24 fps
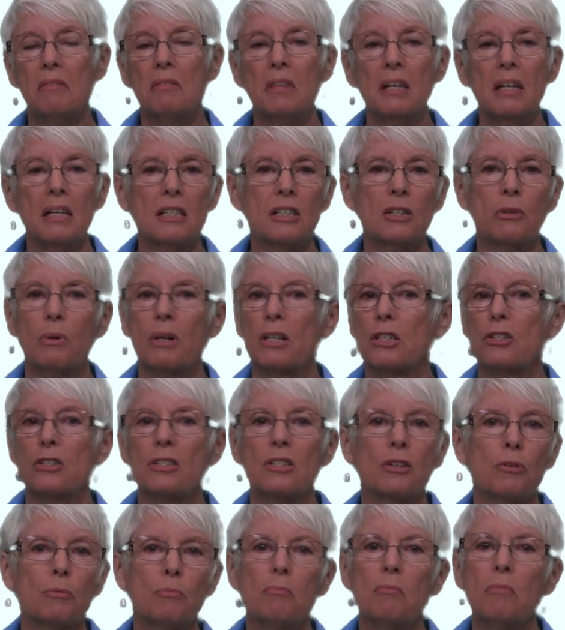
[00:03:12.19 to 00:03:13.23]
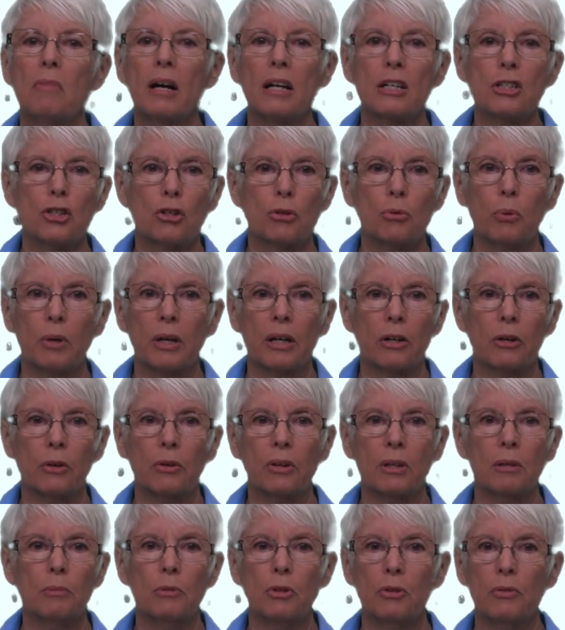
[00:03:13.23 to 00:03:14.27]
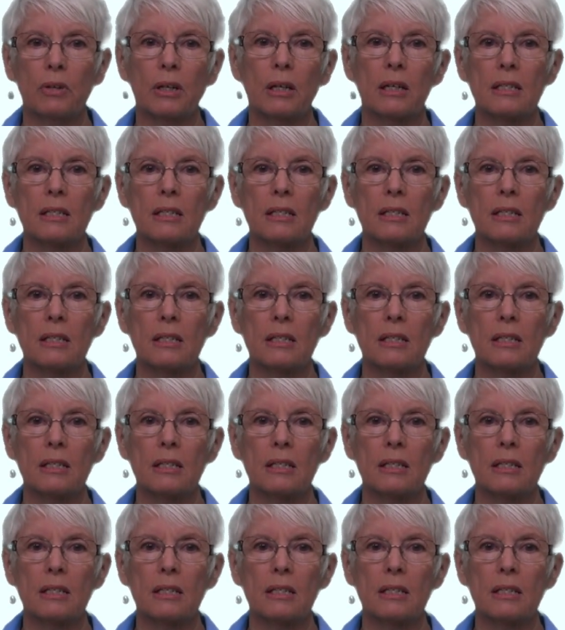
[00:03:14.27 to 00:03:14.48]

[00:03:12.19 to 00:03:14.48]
These questions are much quicker than moving